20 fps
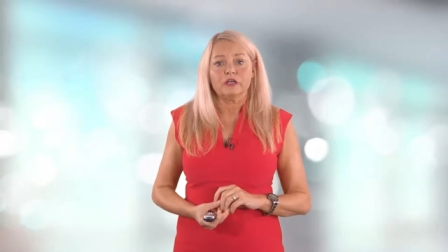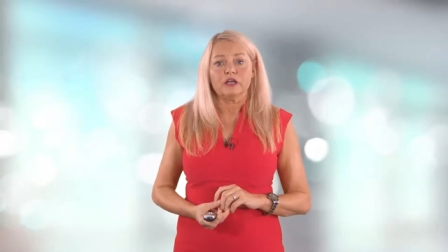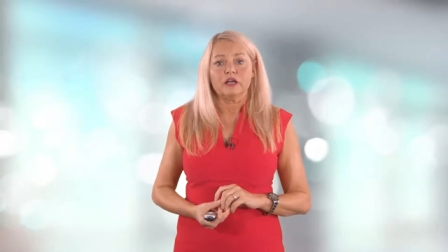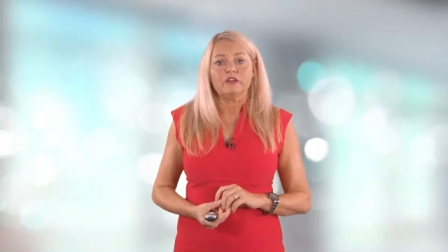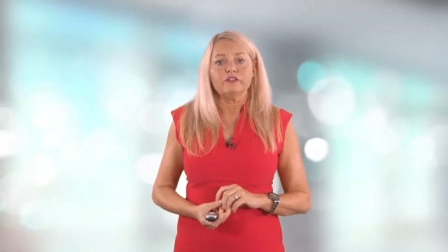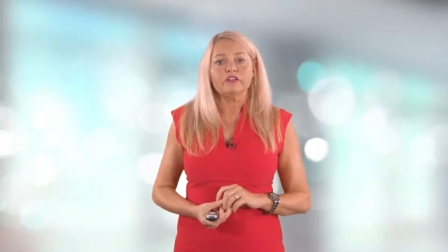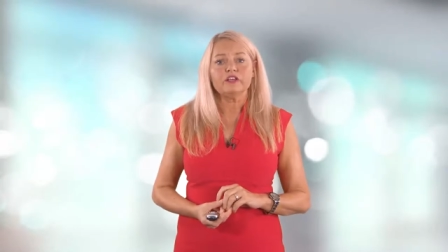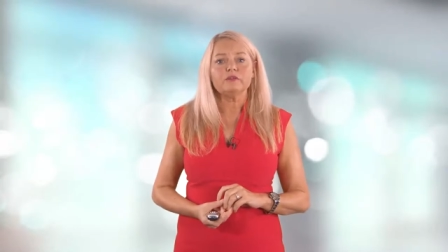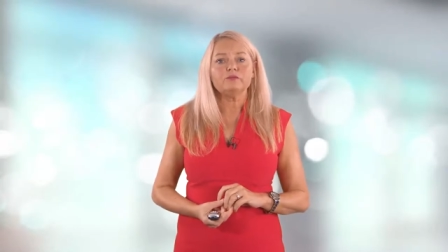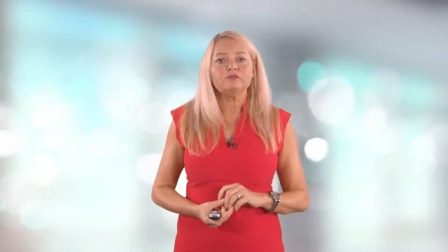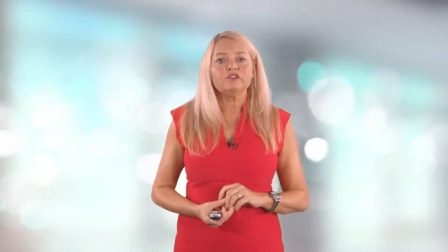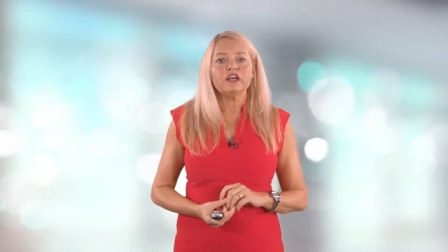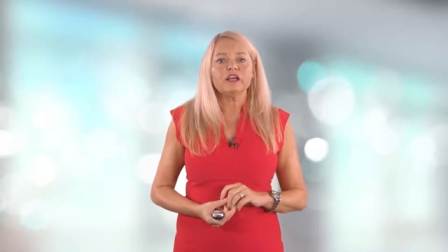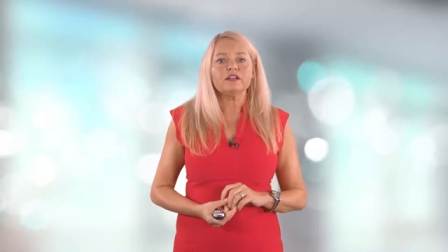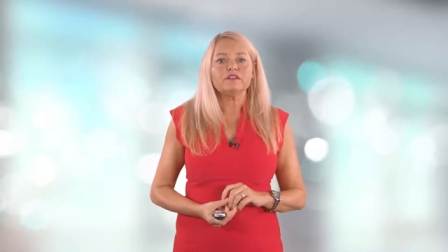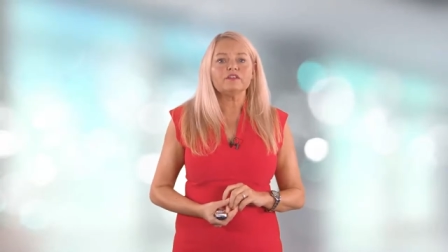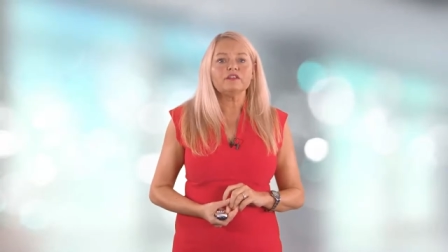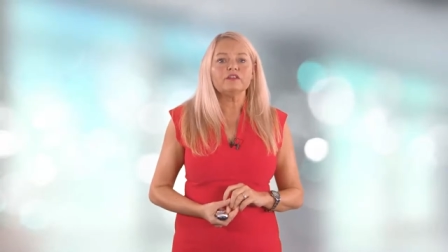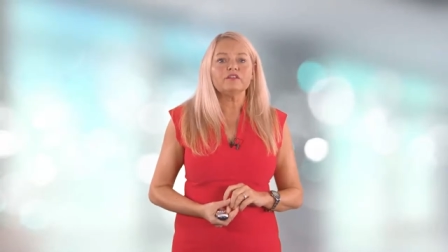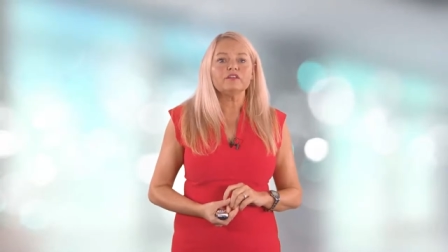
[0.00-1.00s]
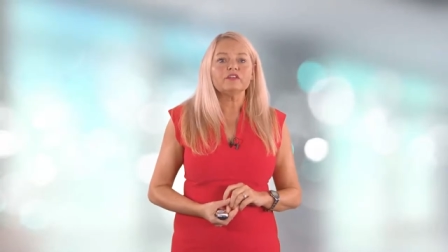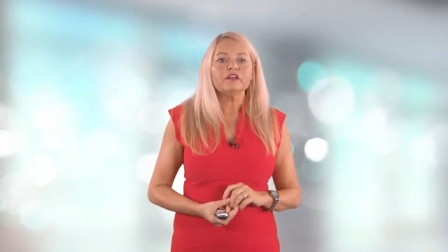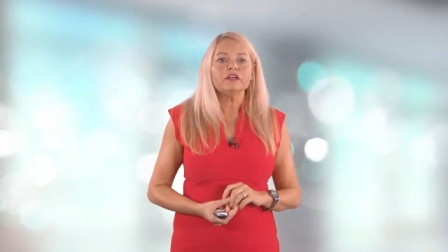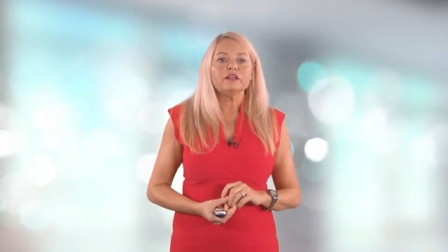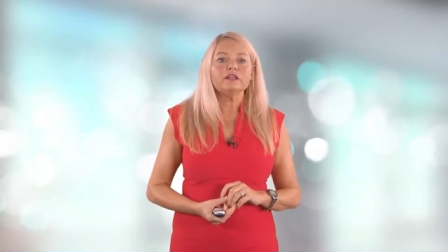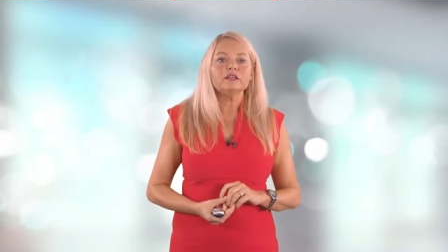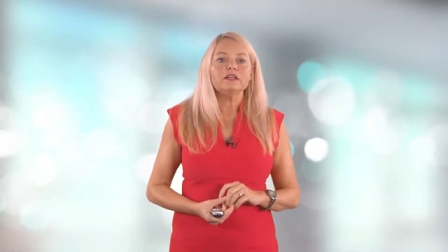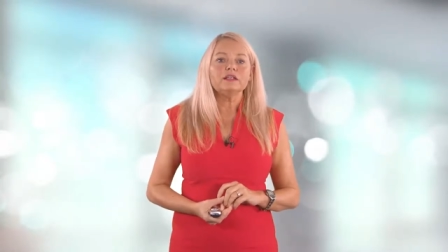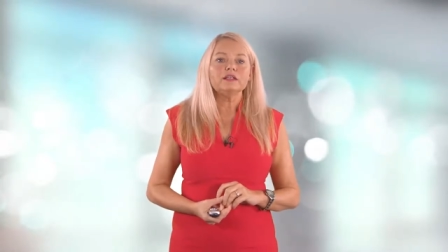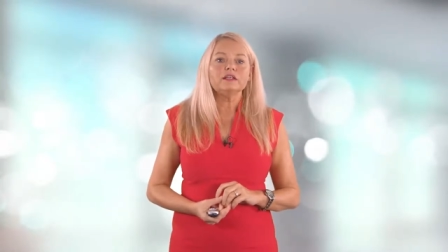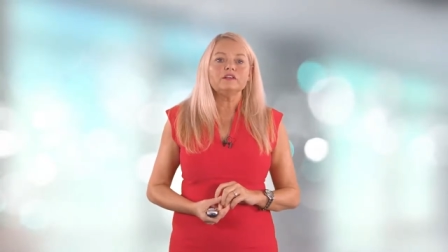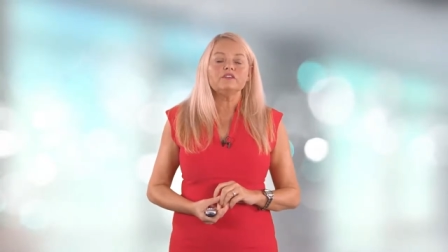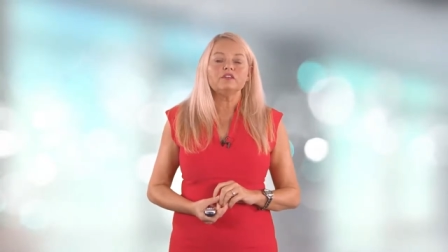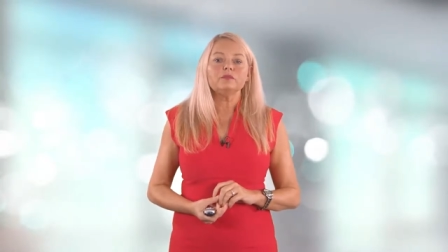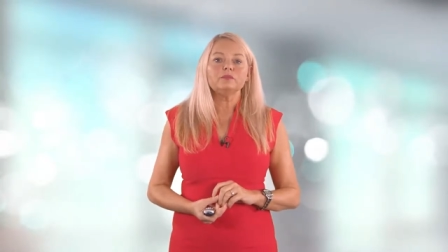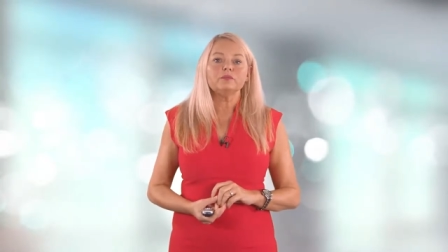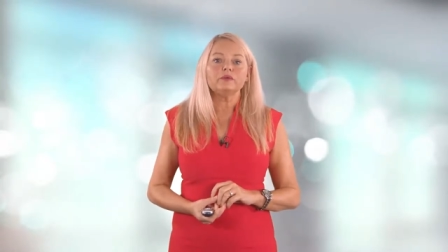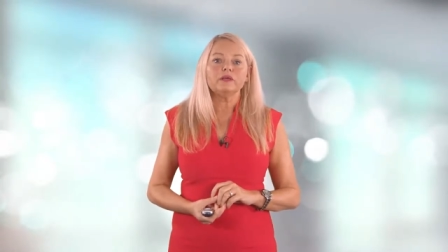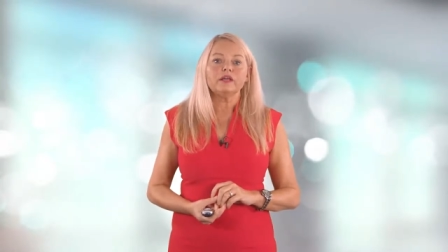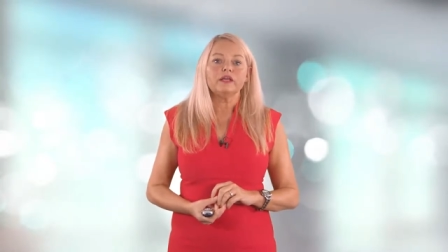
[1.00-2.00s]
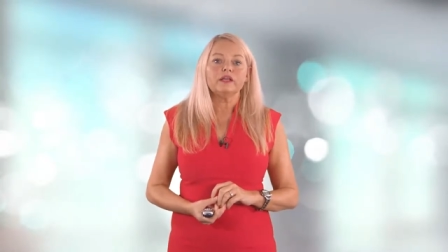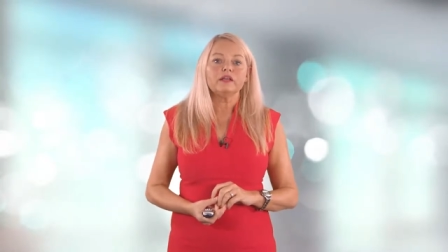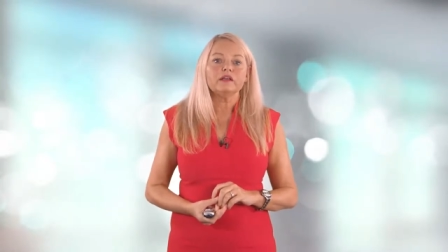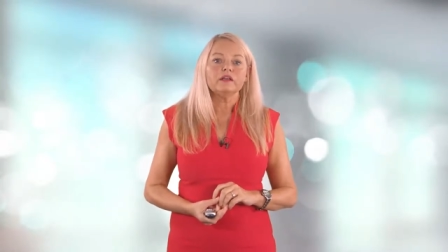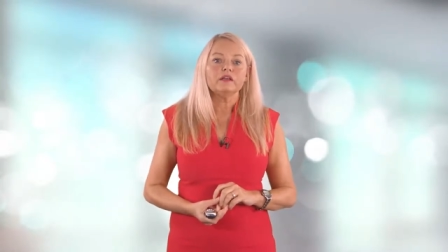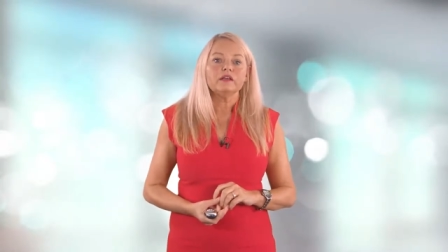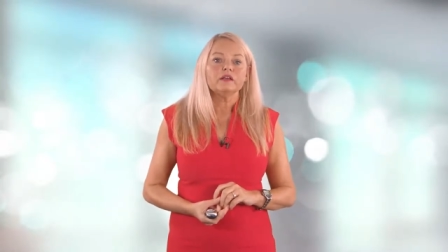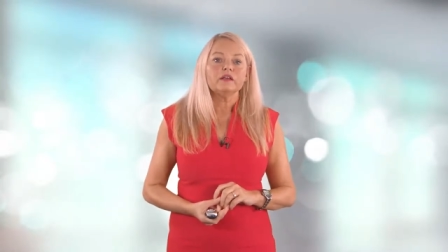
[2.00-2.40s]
And the objectives need to be